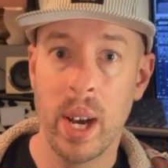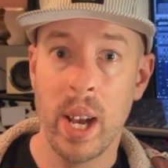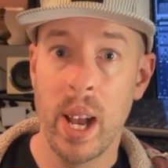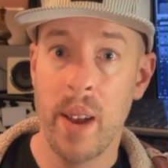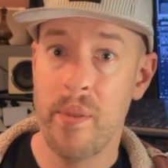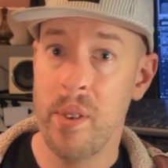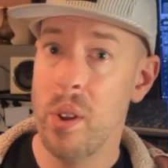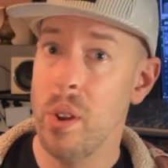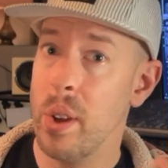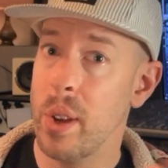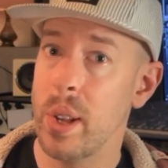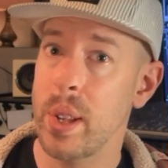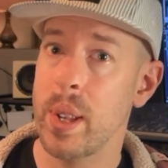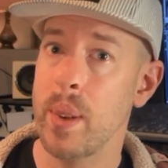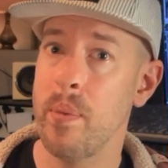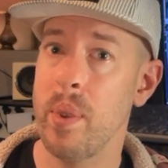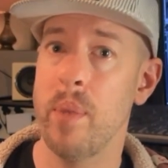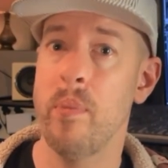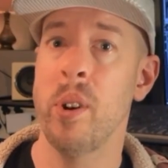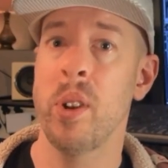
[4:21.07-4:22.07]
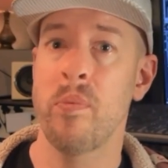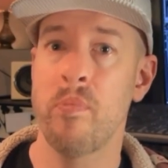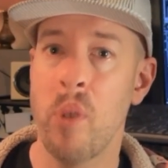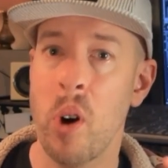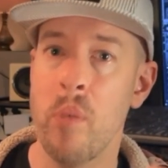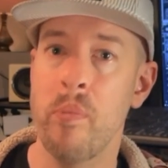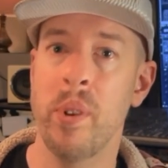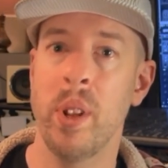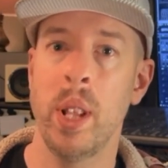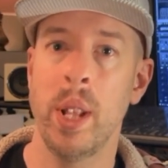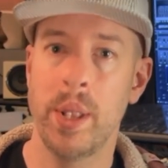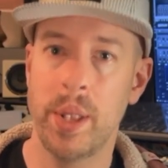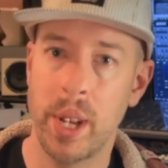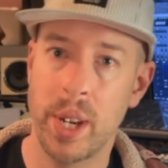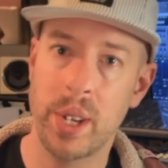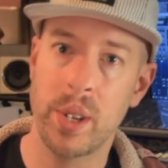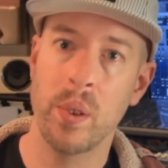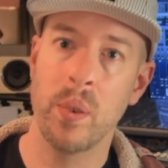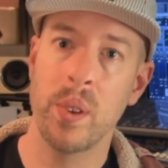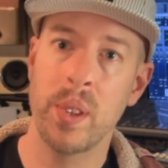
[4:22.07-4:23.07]
If you look at some of the most popular
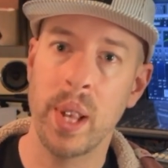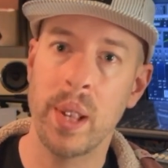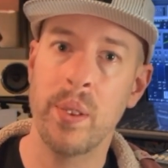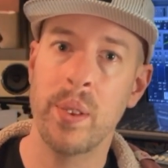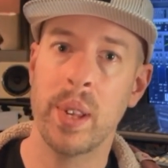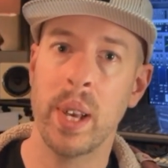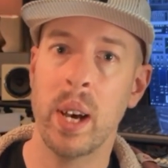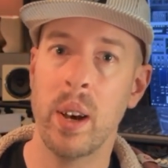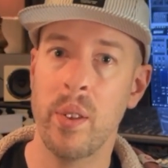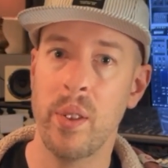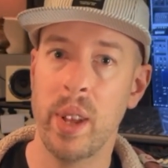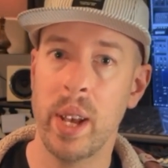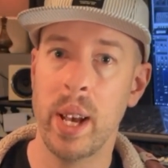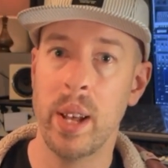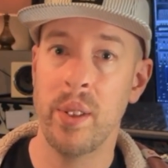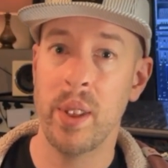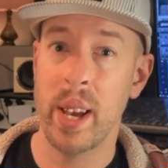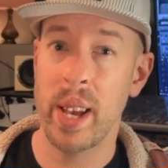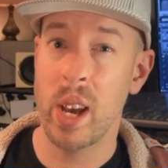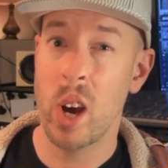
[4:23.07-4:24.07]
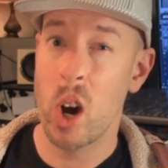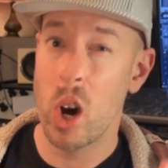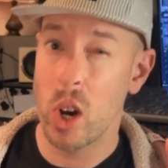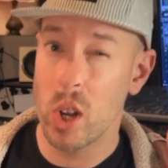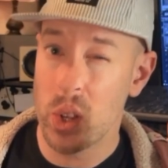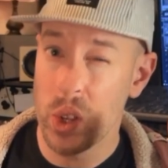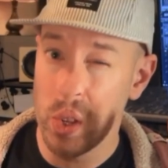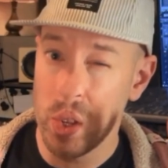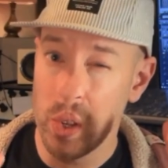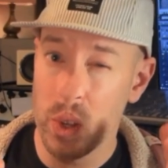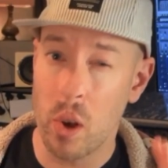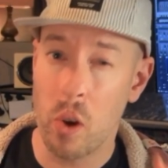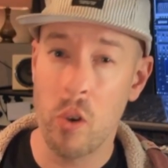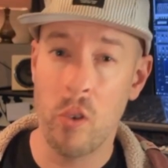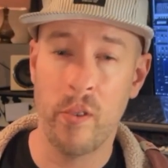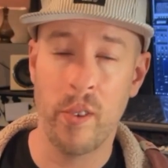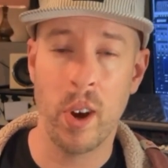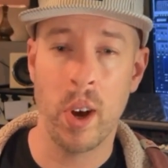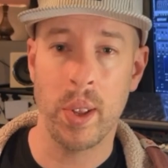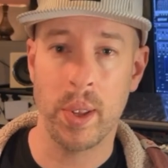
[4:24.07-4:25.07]
digital synths out there, they are so
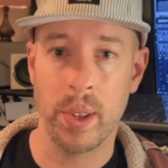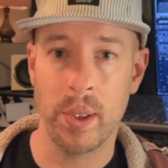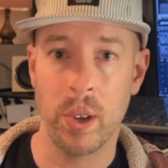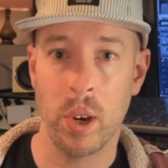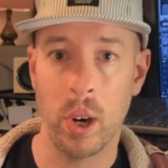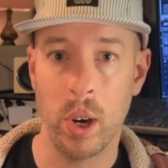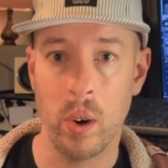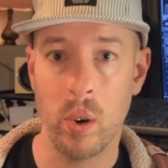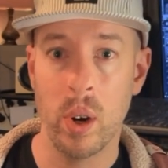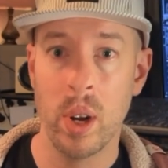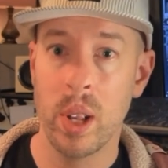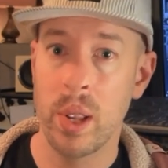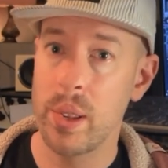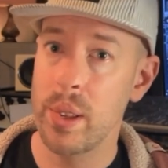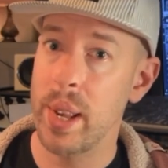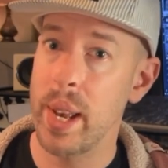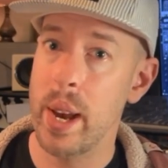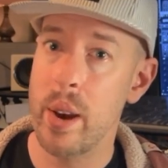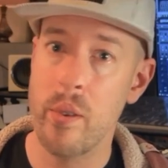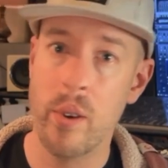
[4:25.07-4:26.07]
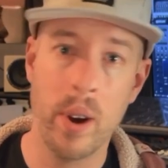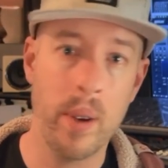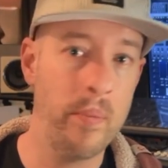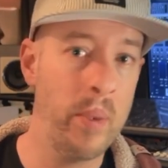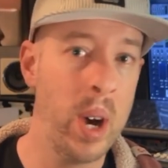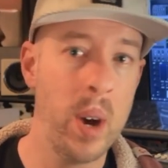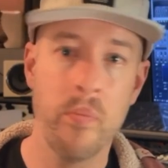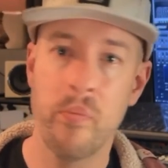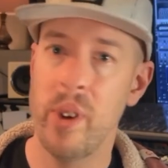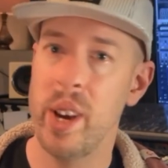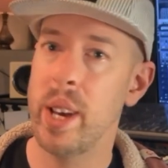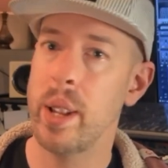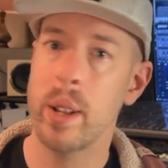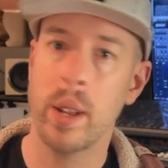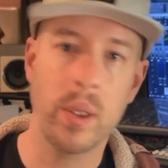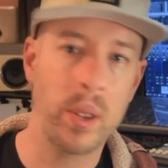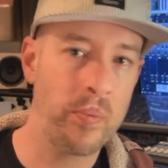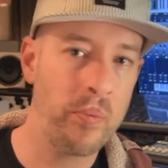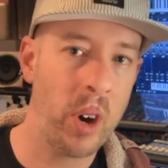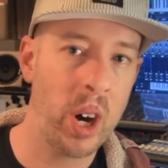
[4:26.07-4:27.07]
versatile. Serum,
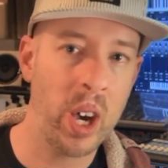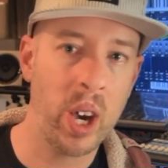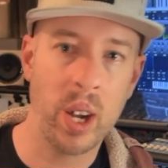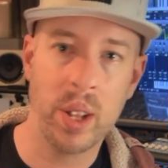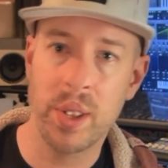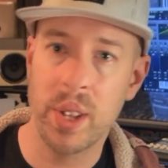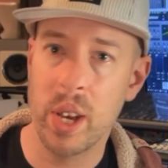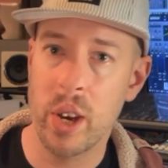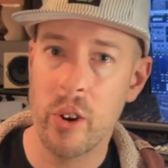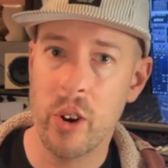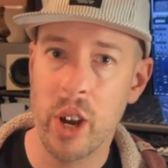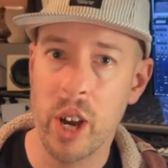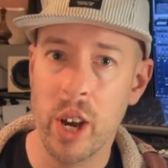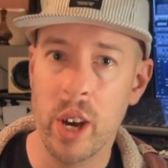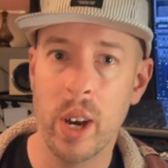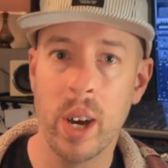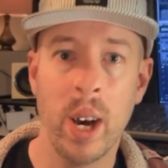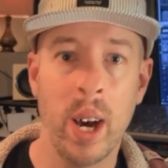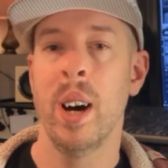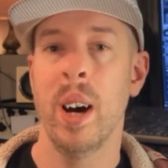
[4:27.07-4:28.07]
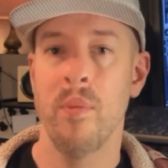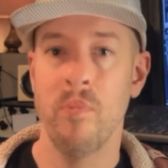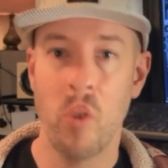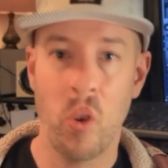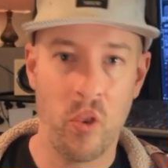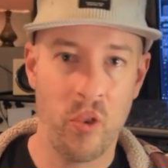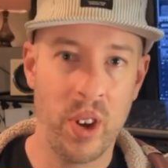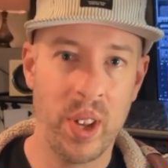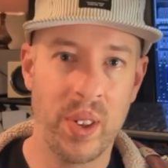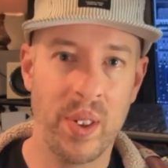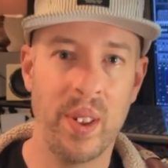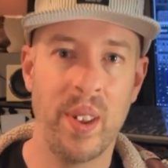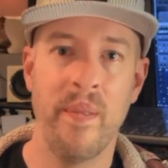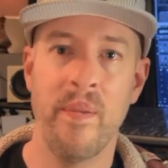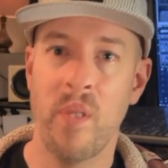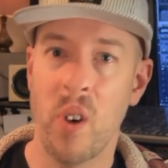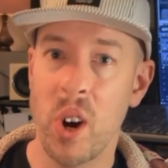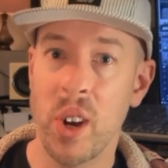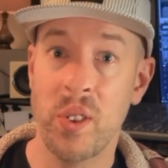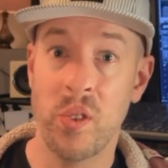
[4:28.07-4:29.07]
Pigments by Arteria, and more recently
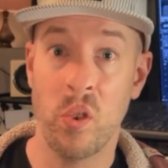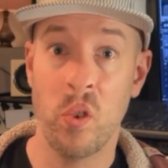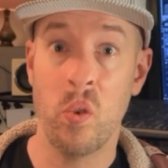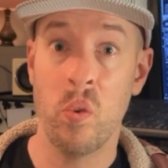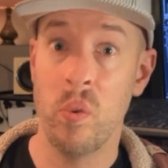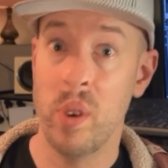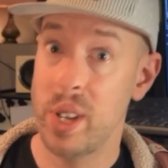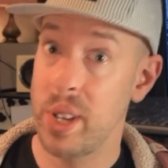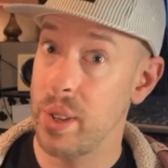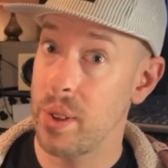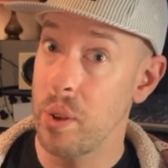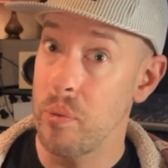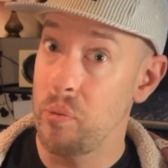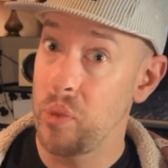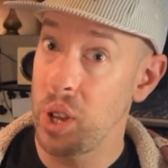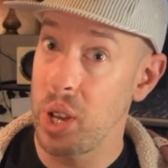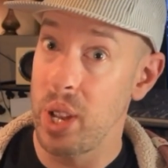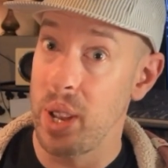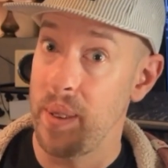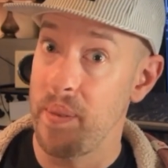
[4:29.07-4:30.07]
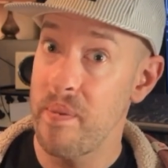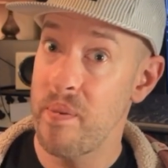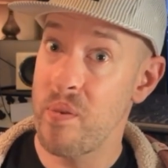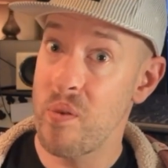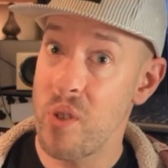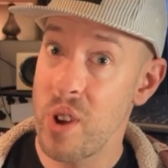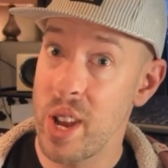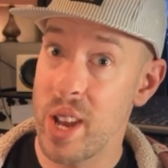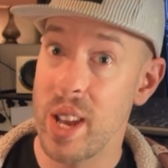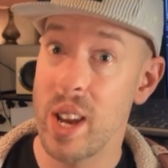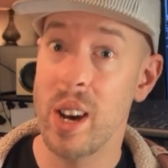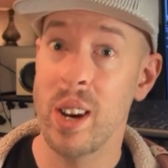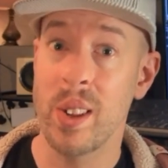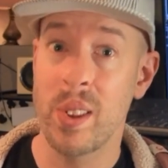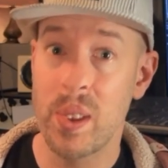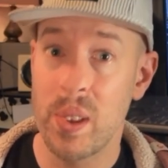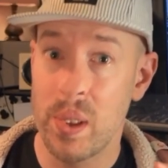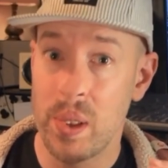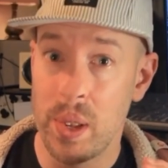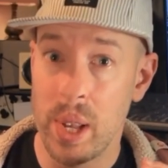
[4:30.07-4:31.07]
Vital, which is completely free, are
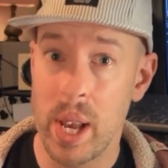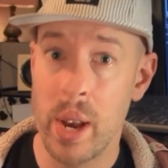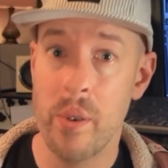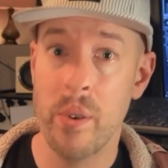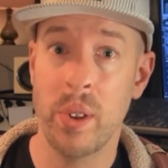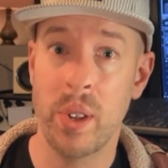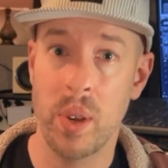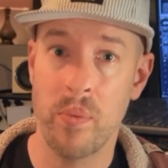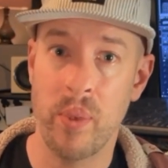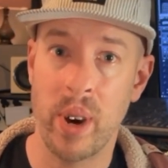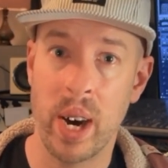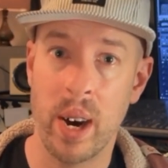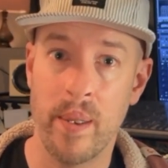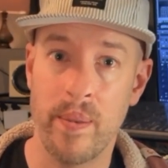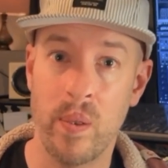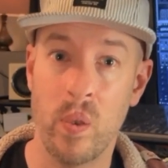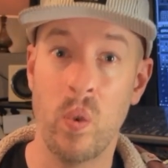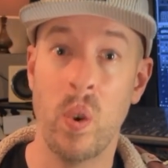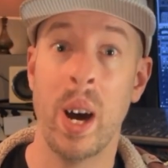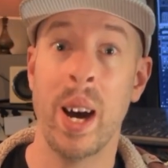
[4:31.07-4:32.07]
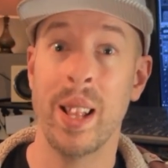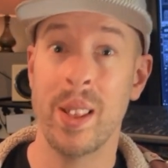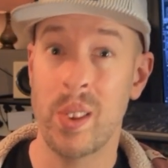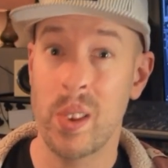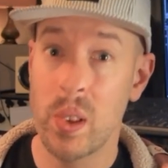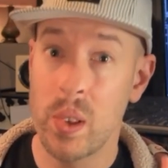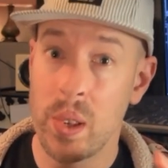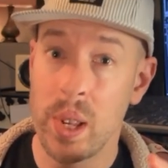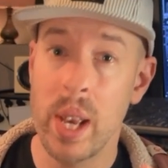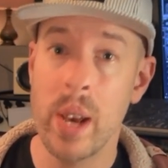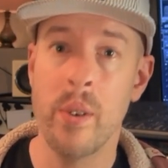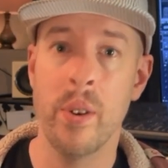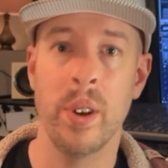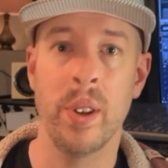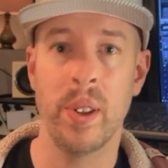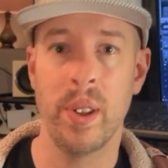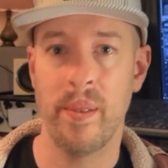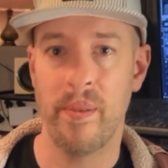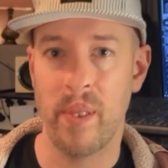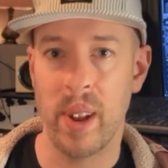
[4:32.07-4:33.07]
seriously powerful and
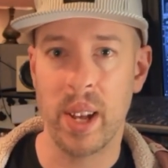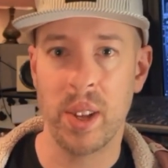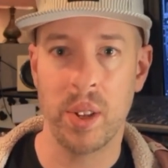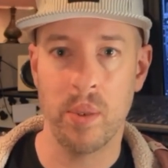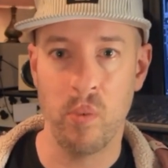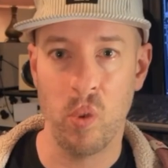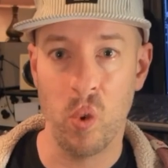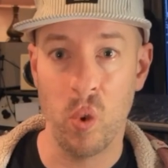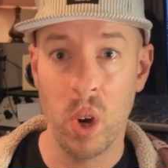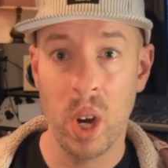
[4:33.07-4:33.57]
seriously flexible.